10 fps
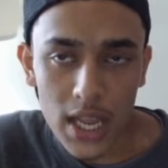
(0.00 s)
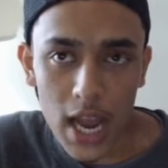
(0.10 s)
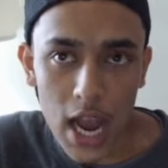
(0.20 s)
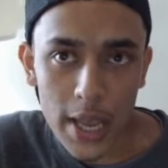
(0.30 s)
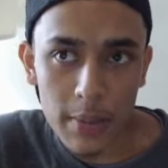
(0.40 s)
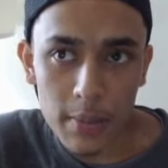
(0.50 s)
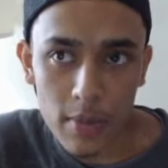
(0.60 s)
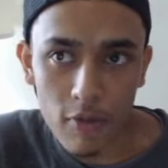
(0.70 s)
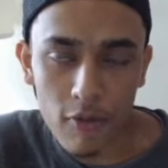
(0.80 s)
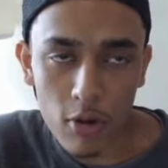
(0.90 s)
I'm
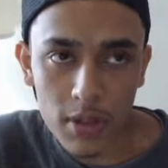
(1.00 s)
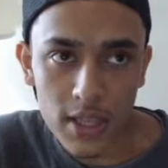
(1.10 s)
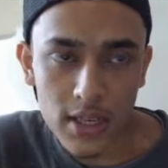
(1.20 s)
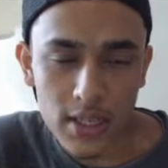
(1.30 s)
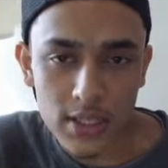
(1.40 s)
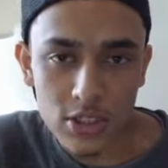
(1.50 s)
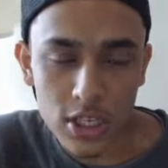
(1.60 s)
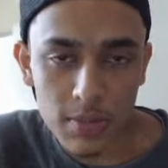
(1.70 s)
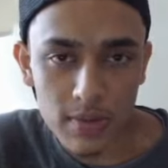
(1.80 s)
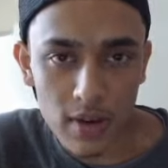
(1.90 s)
formulating and
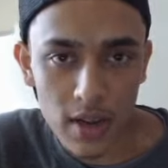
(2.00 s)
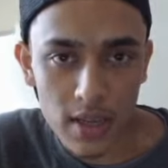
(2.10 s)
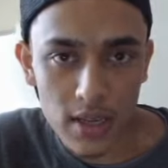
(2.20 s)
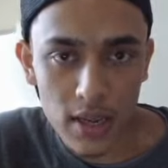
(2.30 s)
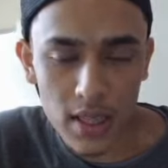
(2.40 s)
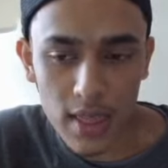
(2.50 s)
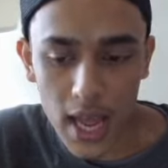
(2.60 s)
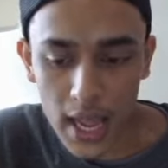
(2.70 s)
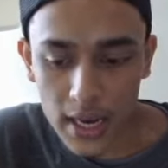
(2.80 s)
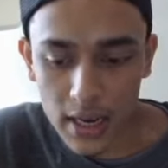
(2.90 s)
descriptifying
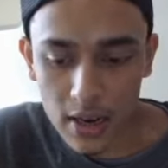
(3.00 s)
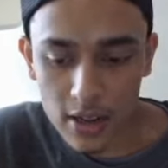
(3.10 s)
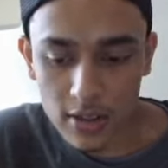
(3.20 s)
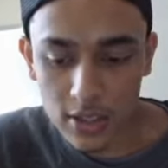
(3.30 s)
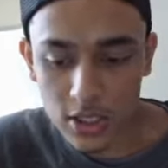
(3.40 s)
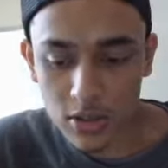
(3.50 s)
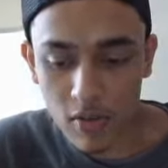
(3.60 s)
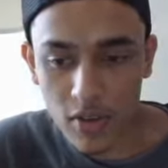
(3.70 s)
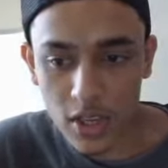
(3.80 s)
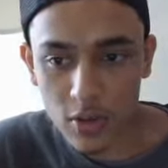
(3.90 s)
that the
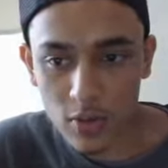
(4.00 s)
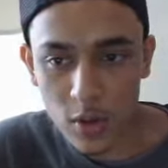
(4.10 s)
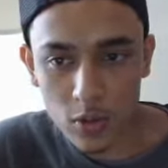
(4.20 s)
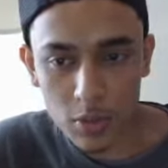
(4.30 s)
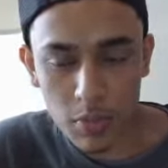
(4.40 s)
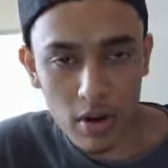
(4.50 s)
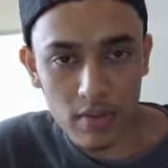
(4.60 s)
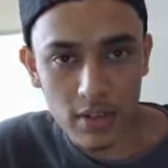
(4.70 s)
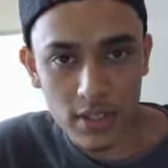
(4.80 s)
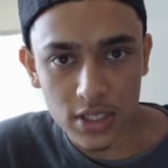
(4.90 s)
Soviet Union was a part of
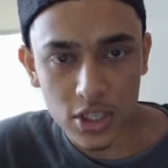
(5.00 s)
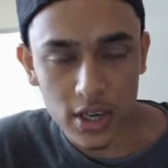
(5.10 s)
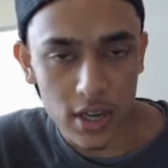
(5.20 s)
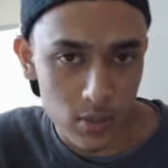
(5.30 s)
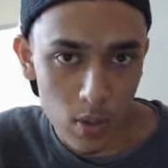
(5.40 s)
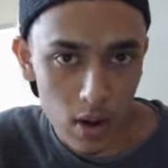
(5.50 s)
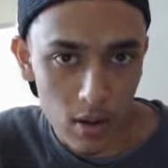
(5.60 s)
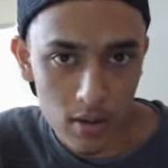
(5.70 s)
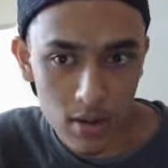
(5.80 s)
this agenda as well,